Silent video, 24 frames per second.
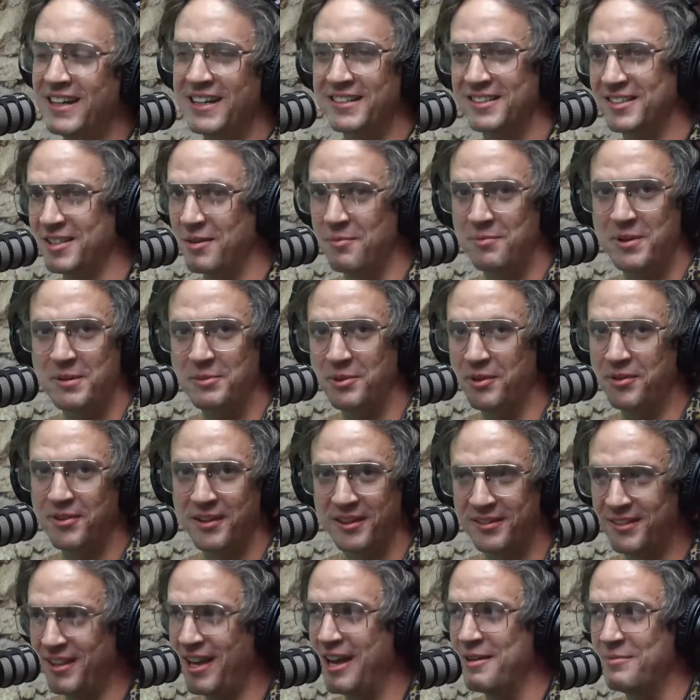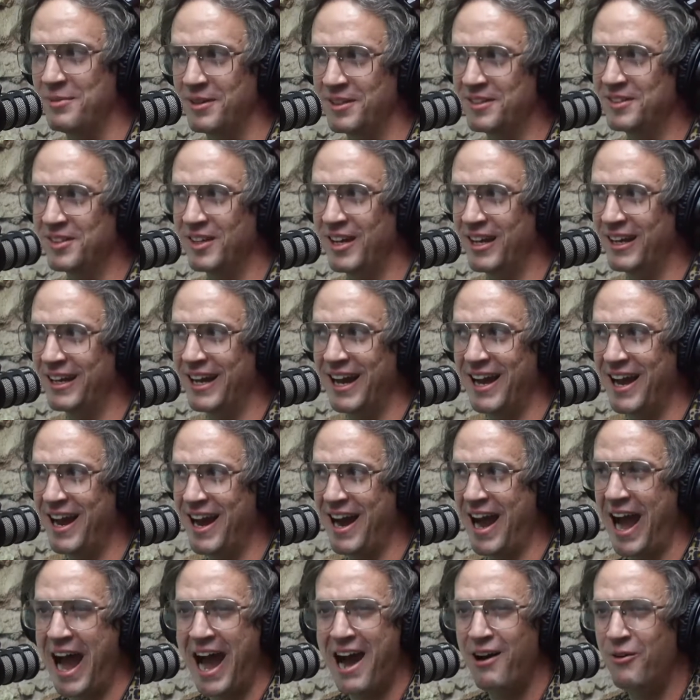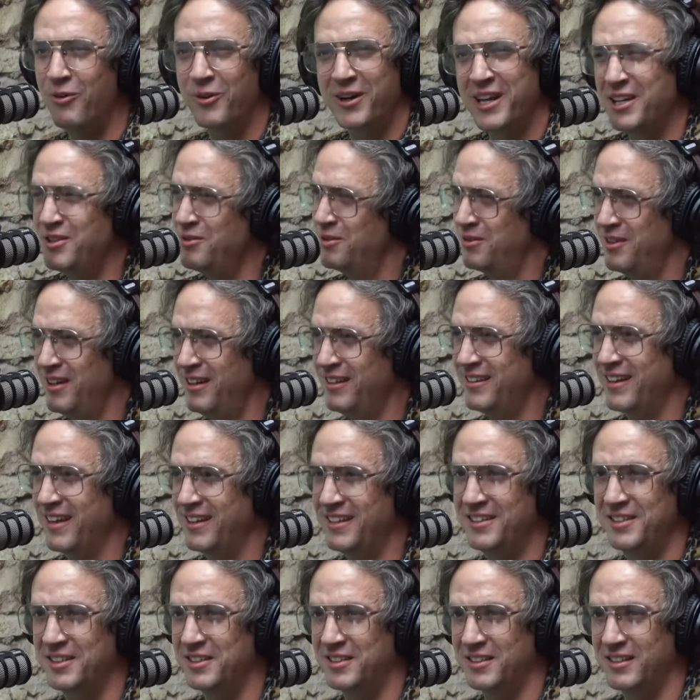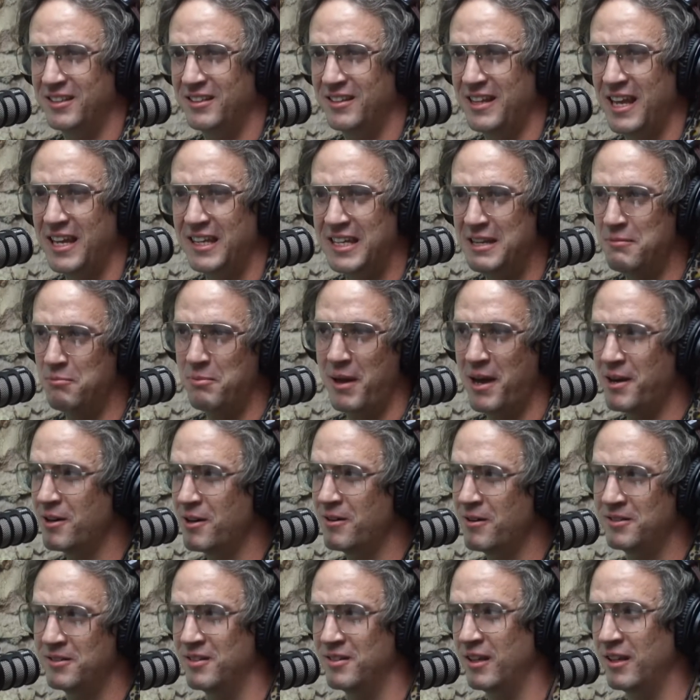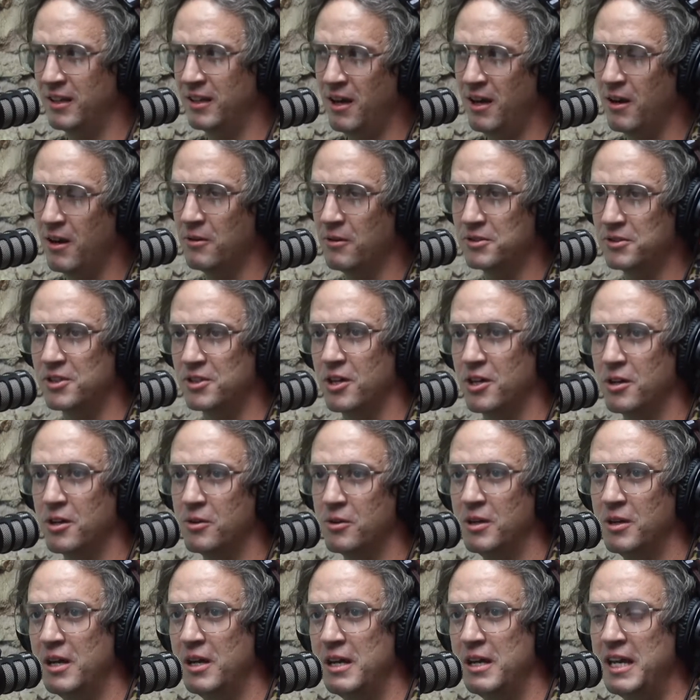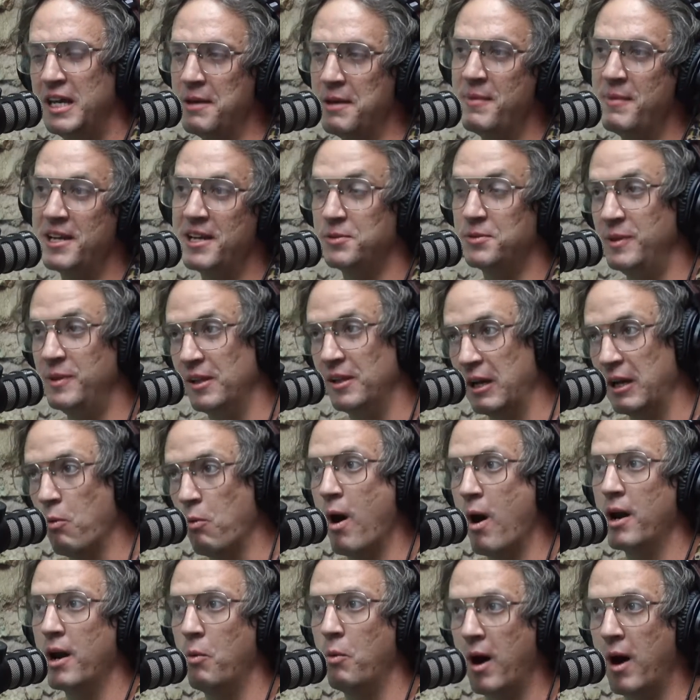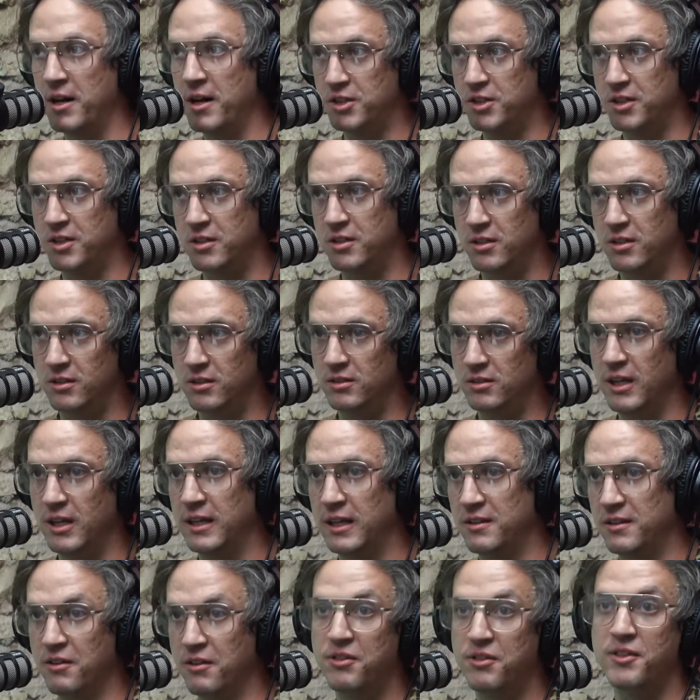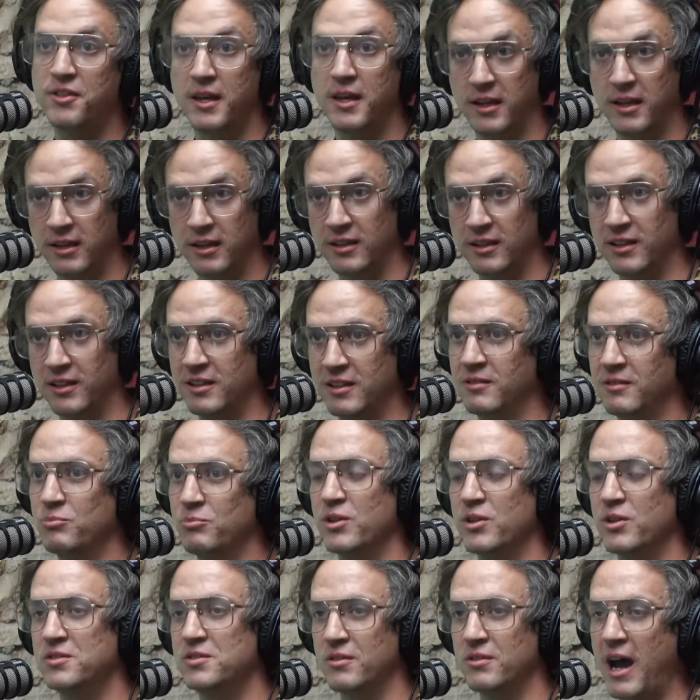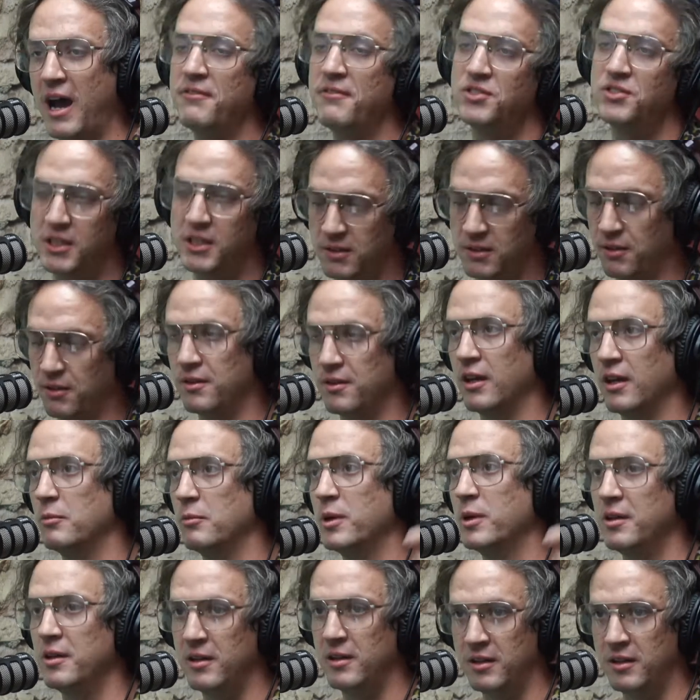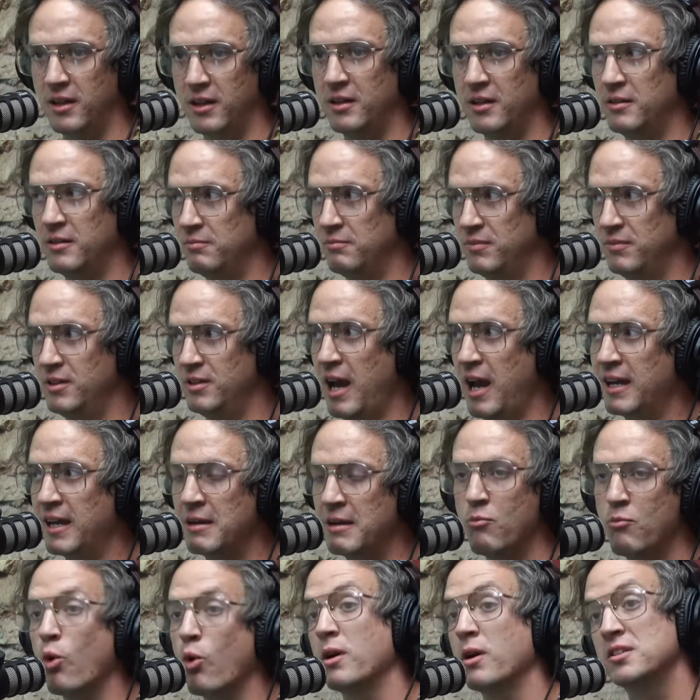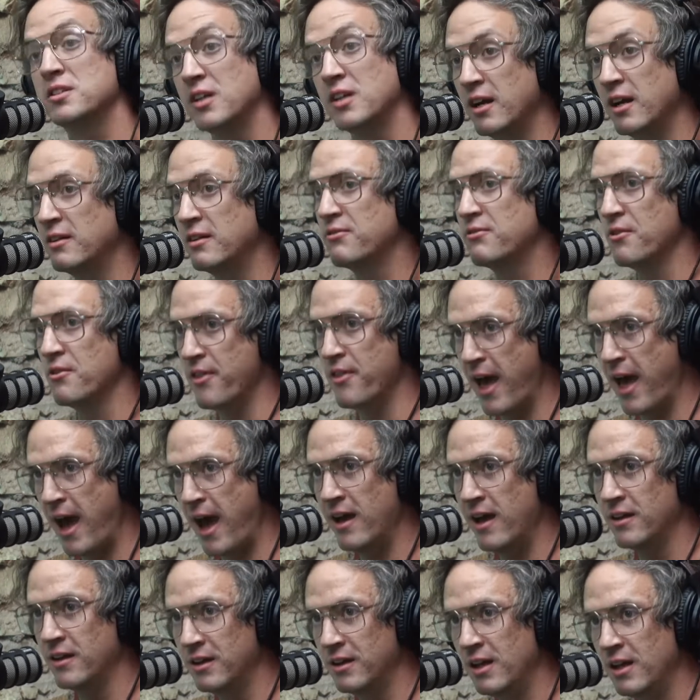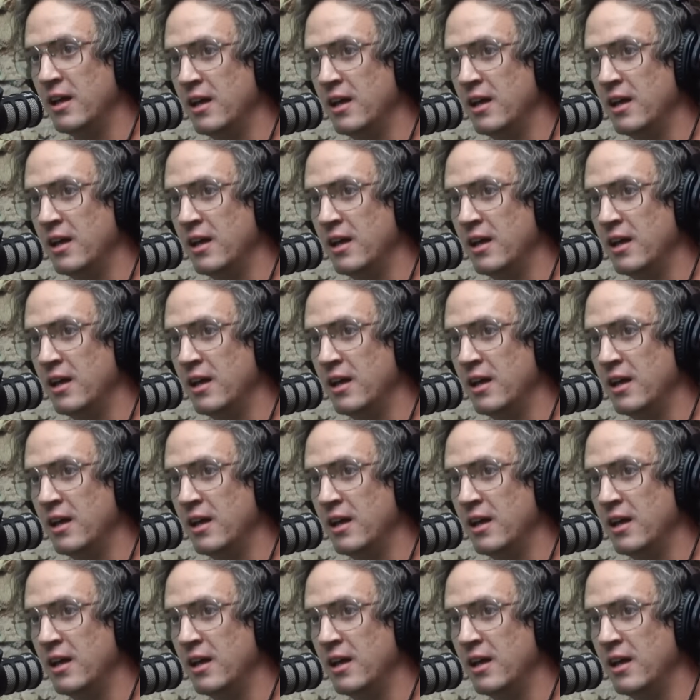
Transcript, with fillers: some people think that, but it's like, how can you think that? They get better as they go. So it makes me like want to watch like The Thing and Prince of, I've seen The Thing, but I get more excited for that. About those